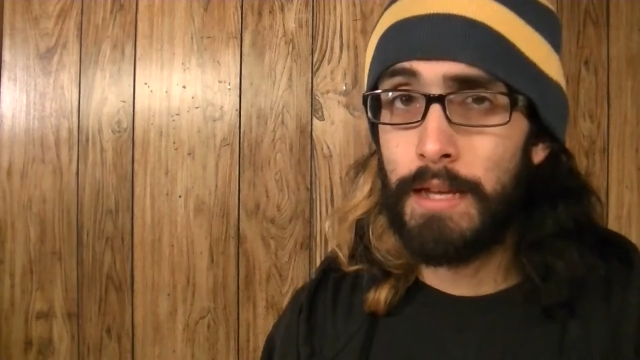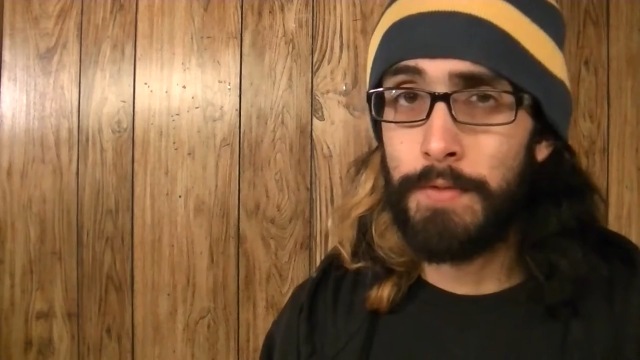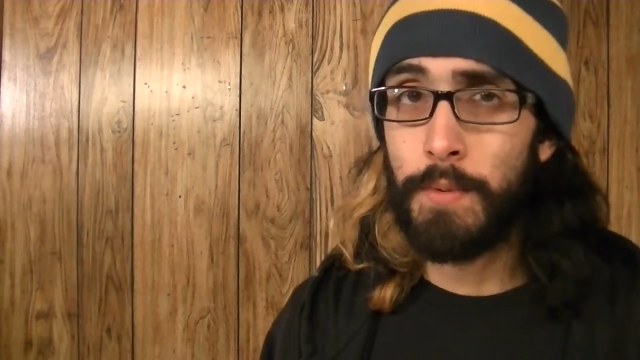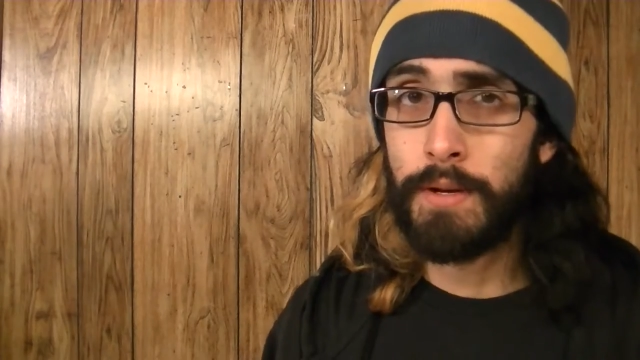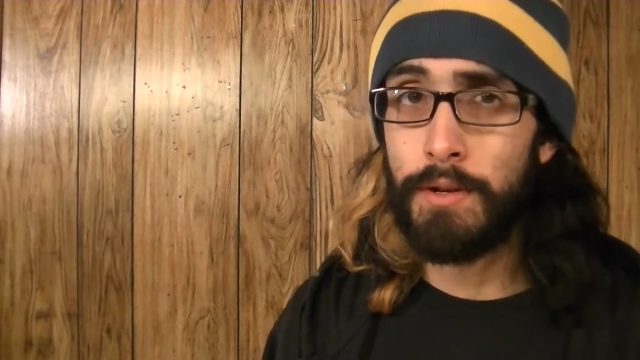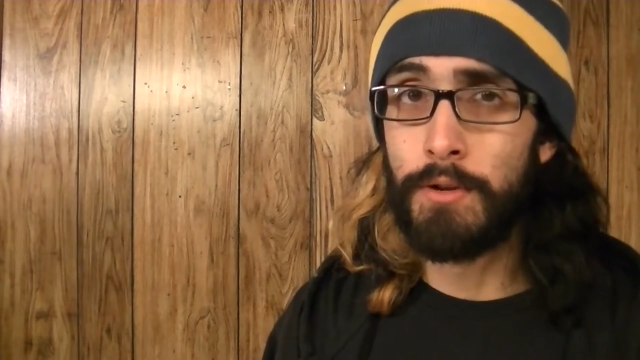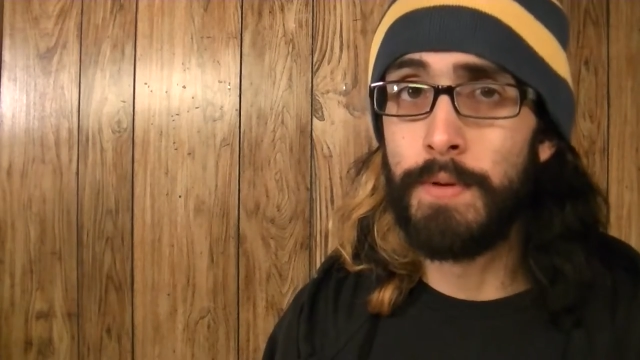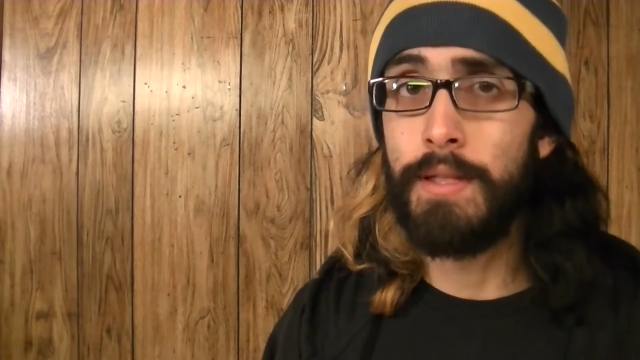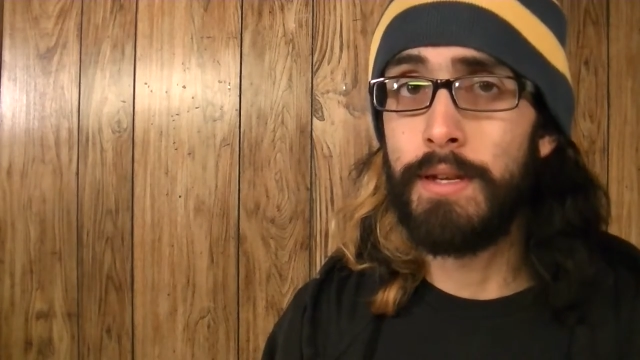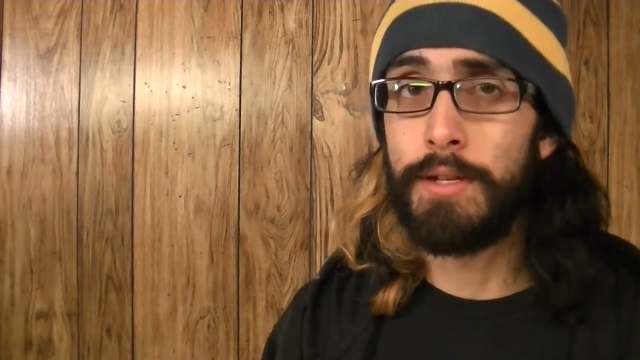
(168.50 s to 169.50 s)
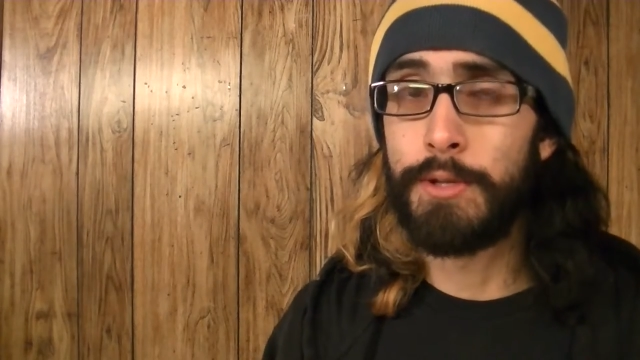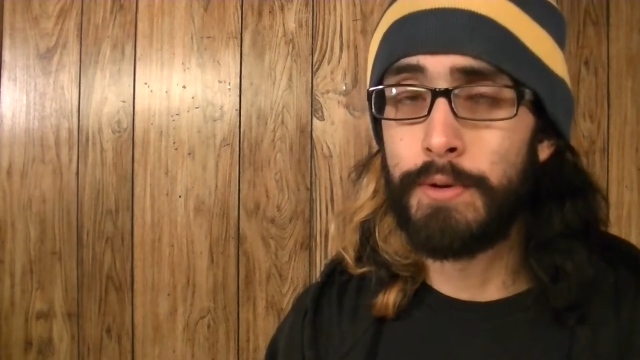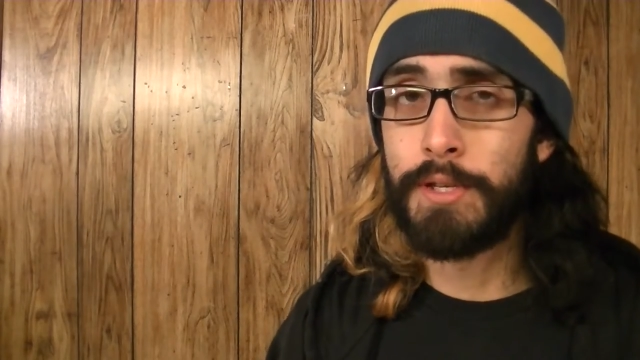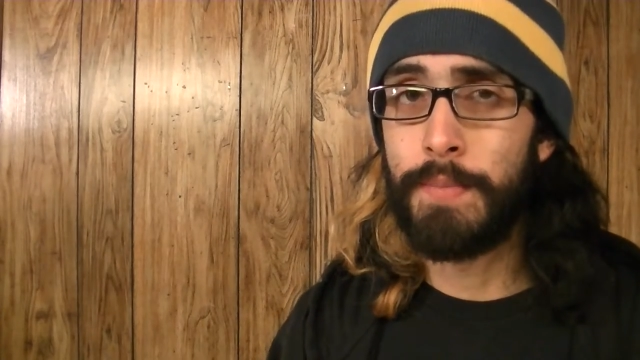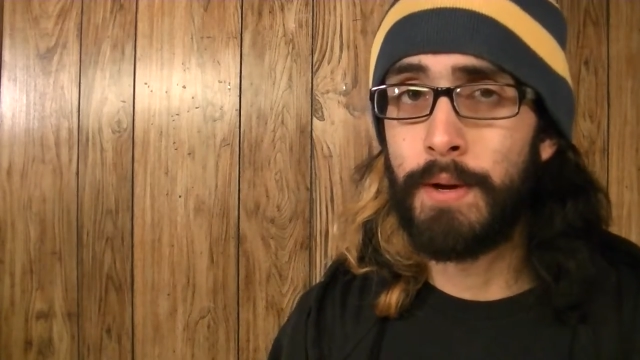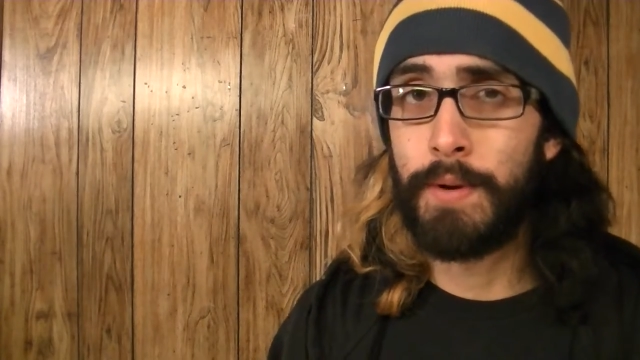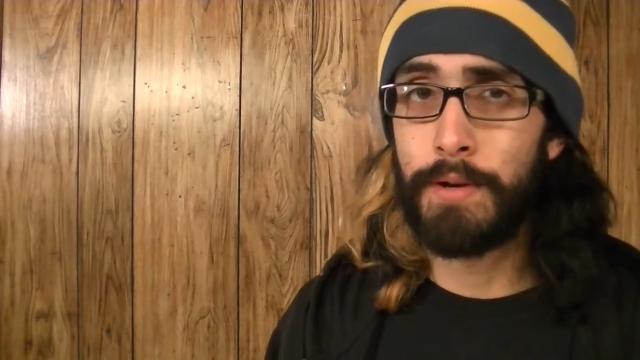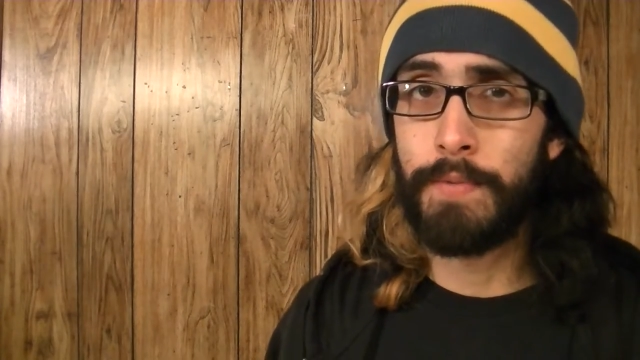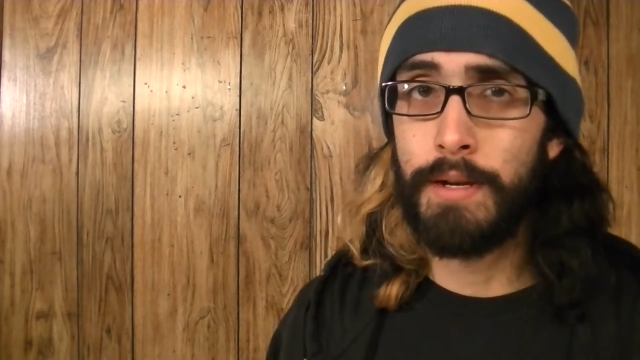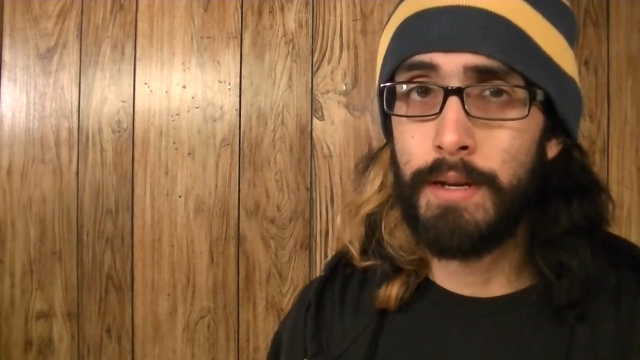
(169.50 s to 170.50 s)
And if you want to know a really good source about where
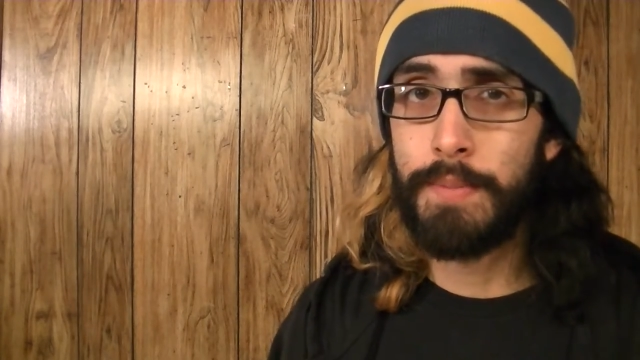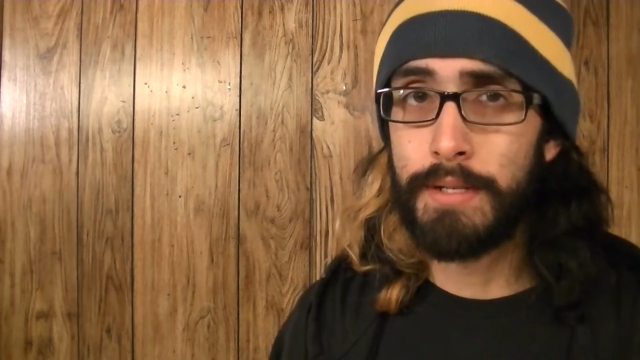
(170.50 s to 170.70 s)
to read up